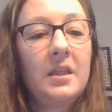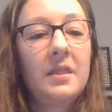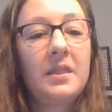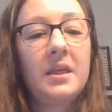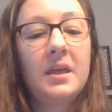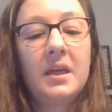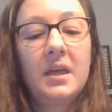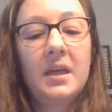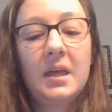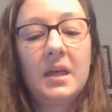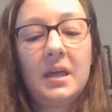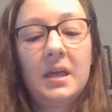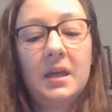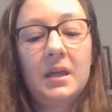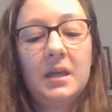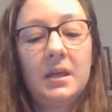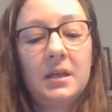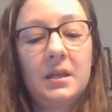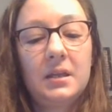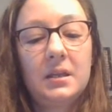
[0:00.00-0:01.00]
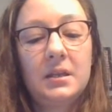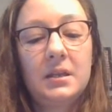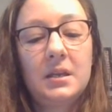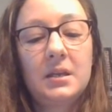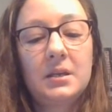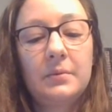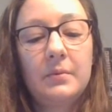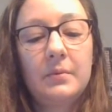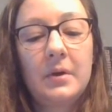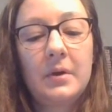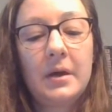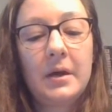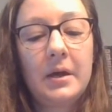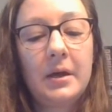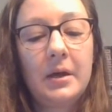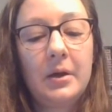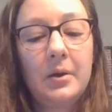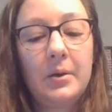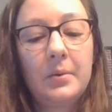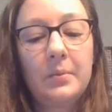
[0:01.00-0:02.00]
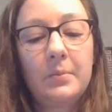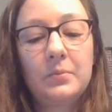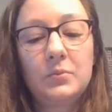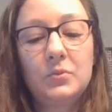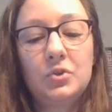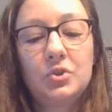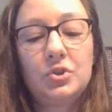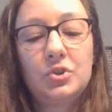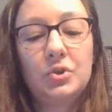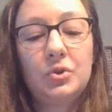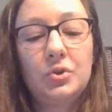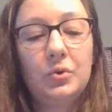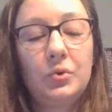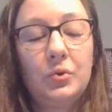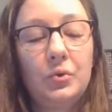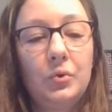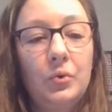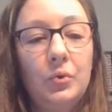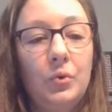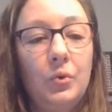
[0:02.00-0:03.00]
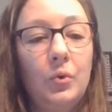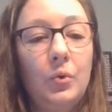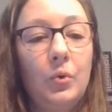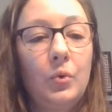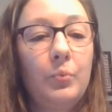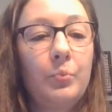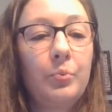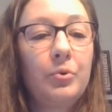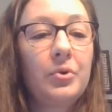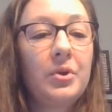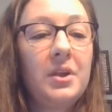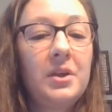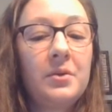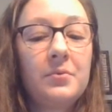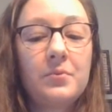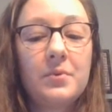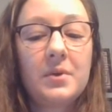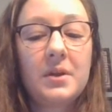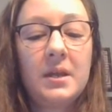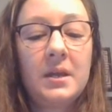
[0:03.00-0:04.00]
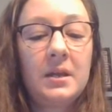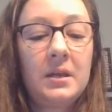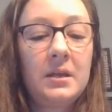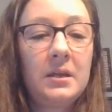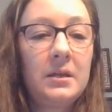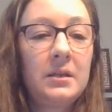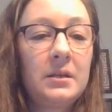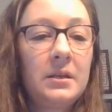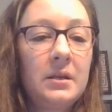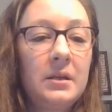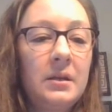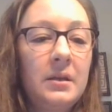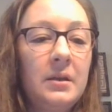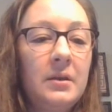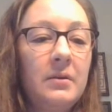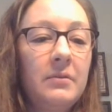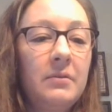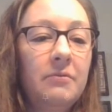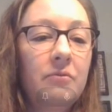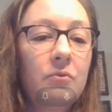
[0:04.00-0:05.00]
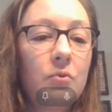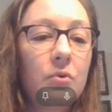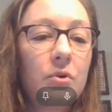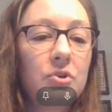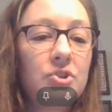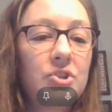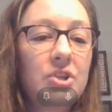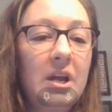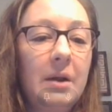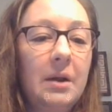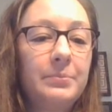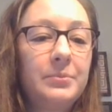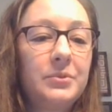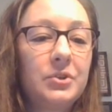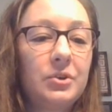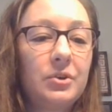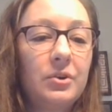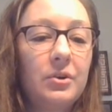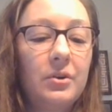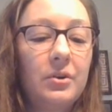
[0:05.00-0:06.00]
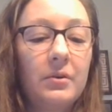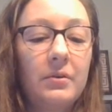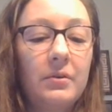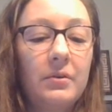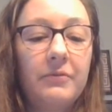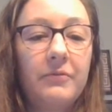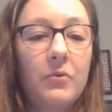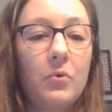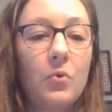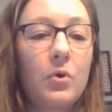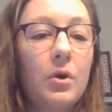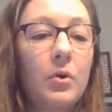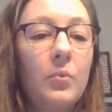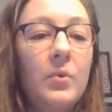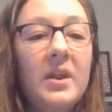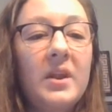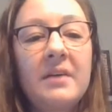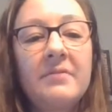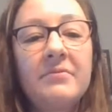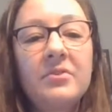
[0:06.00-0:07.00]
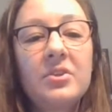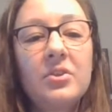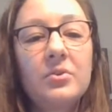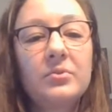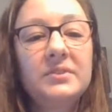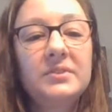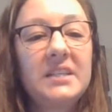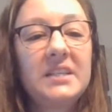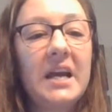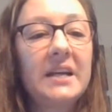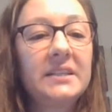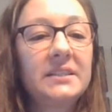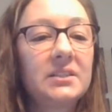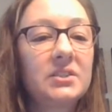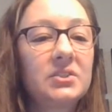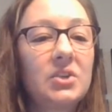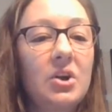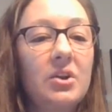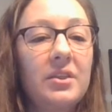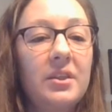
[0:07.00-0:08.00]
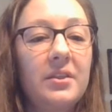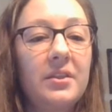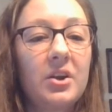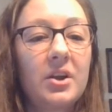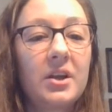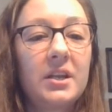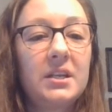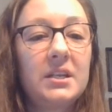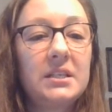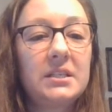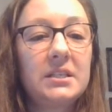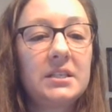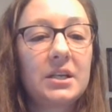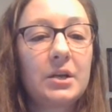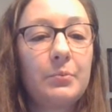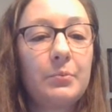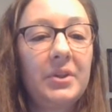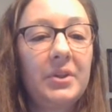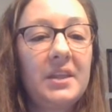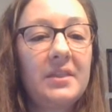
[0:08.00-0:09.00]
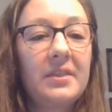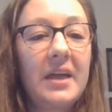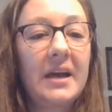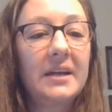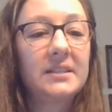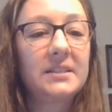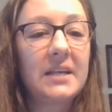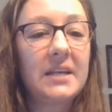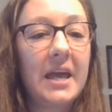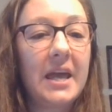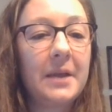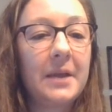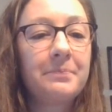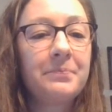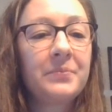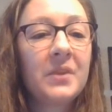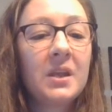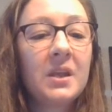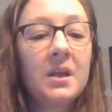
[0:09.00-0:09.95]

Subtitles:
and then do pre-read for chapter 4, whatever those tasks are that they're going to need to complete that day.